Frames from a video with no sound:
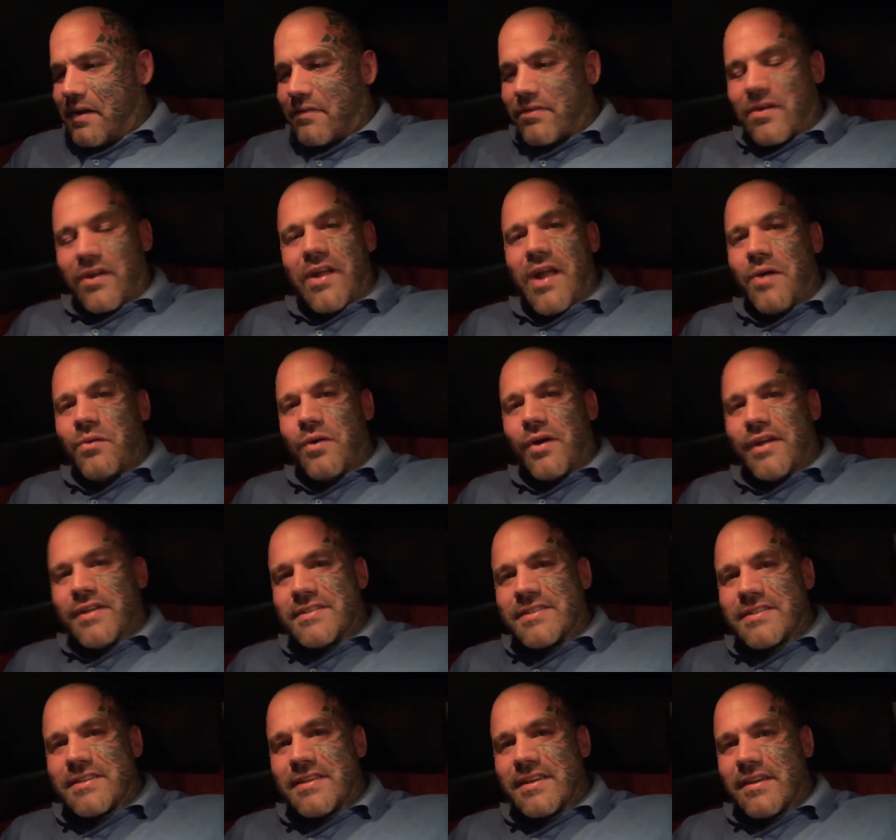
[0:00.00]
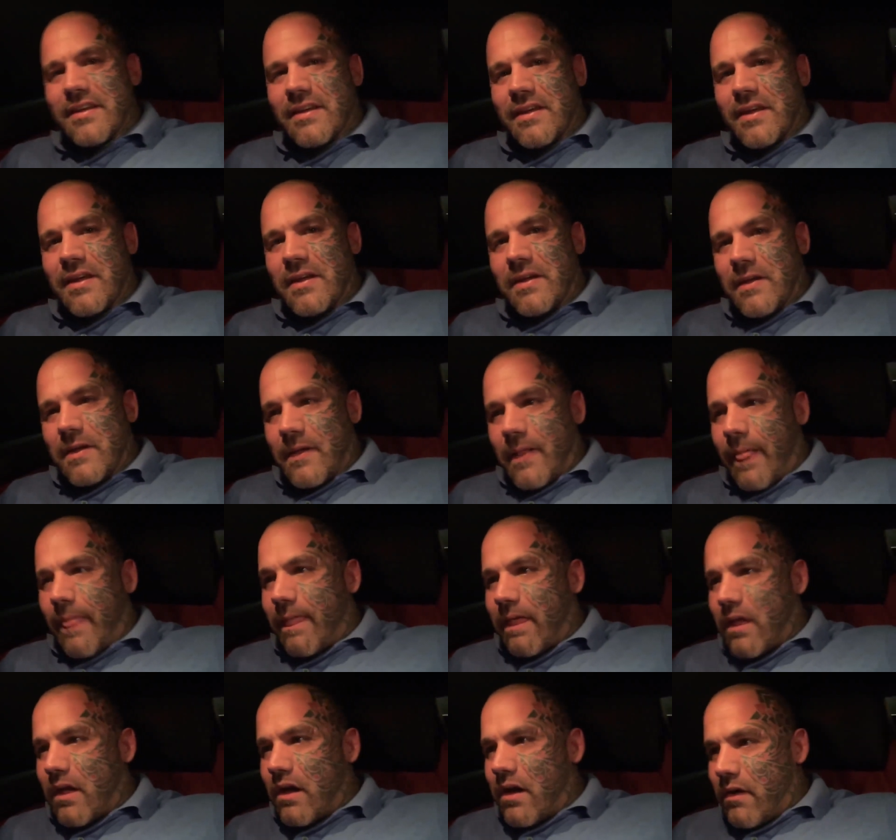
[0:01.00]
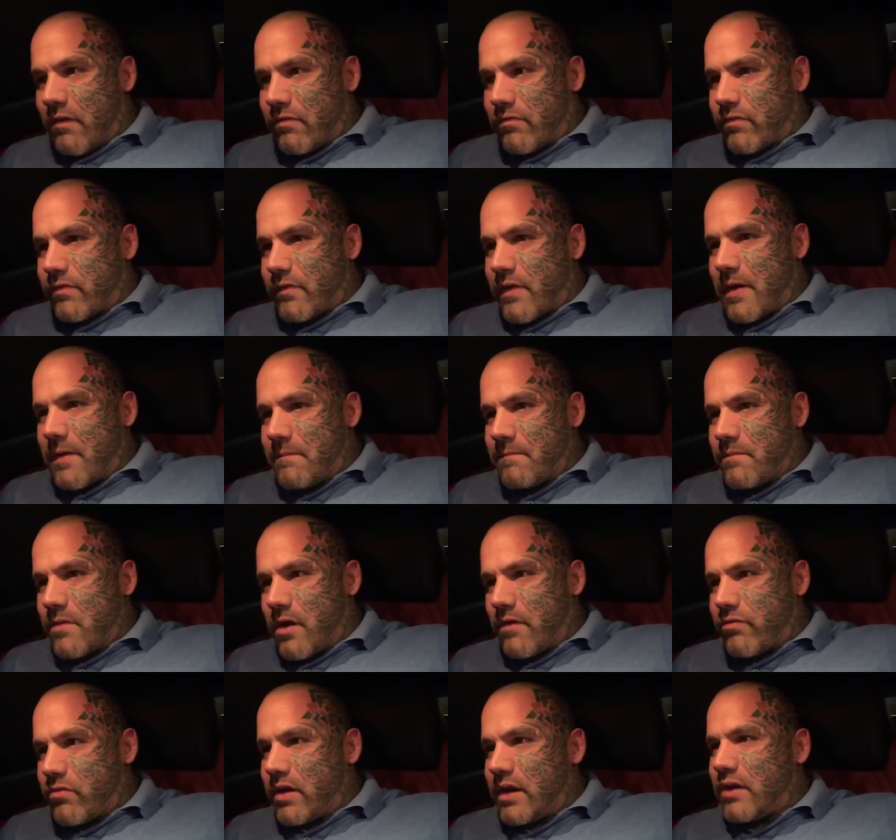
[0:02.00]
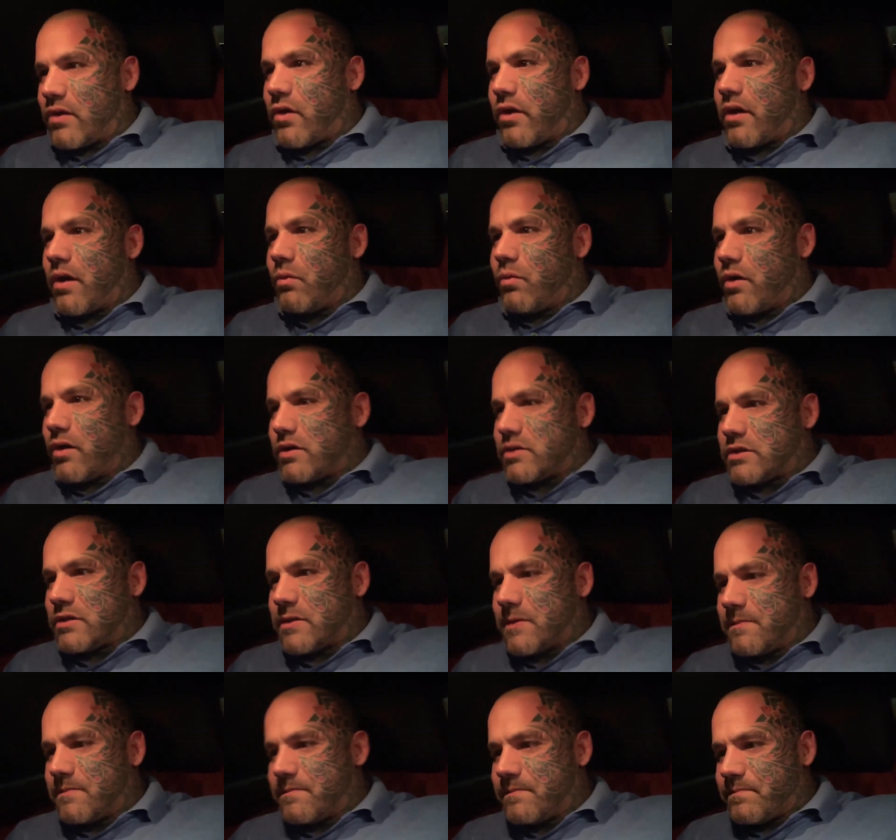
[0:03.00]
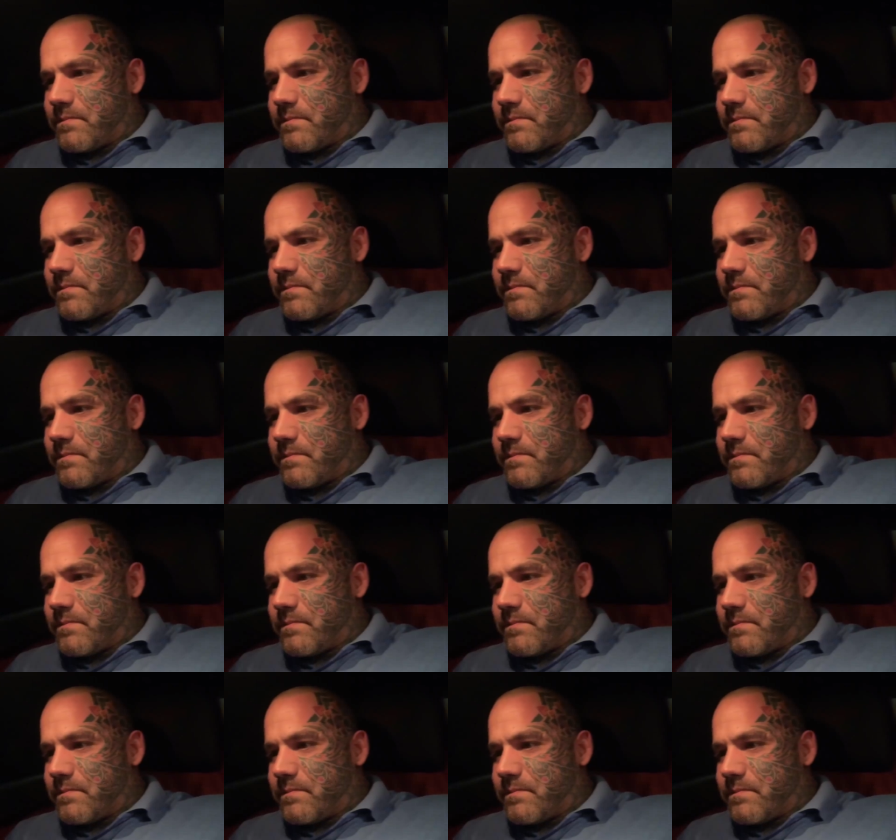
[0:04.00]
I've got no words. I've really got no words.